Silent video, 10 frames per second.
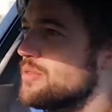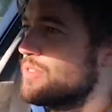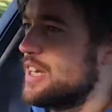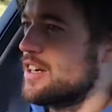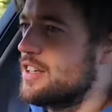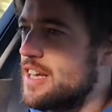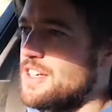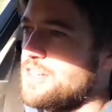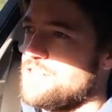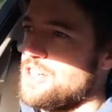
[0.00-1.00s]
taking all that
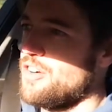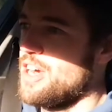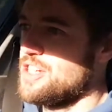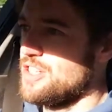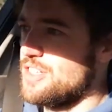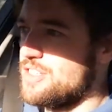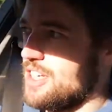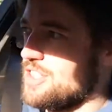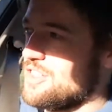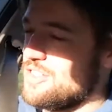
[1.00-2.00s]
into consideration, it's
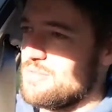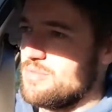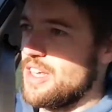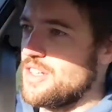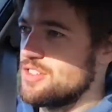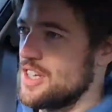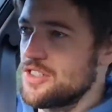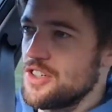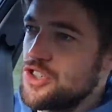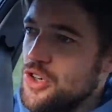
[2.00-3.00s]

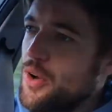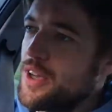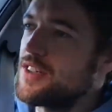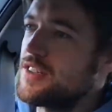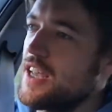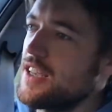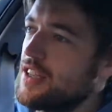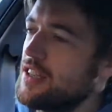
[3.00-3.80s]
a joy to take